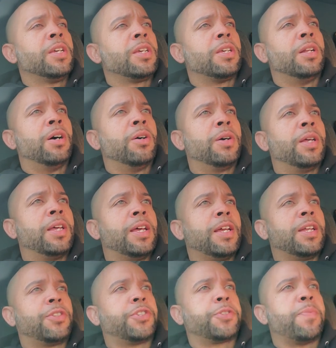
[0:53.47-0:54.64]

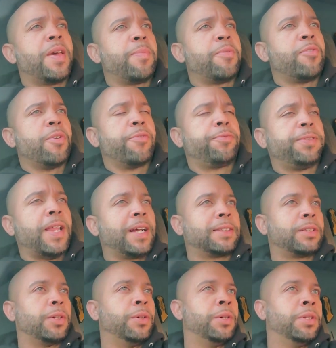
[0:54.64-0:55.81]
it just made me
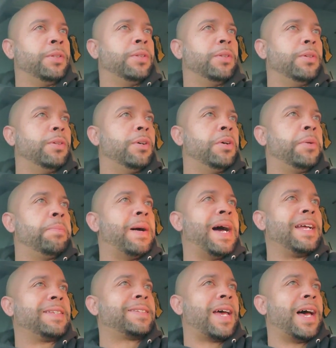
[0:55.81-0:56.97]
reflect on
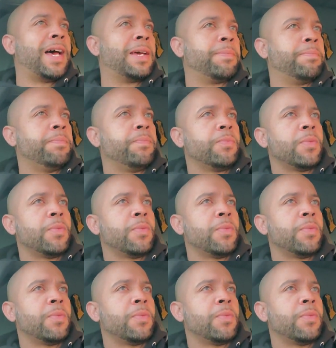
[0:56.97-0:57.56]
my time